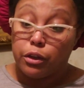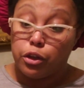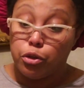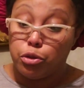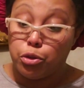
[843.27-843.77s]

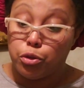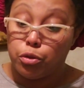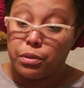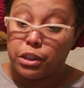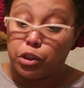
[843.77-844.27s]
the
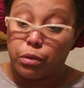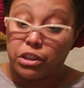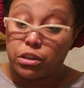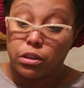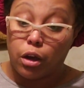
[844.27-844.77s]
YouTube
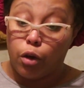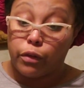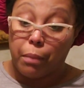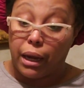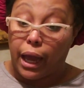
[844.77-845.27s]
situation took
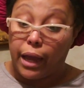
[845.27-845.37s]
over my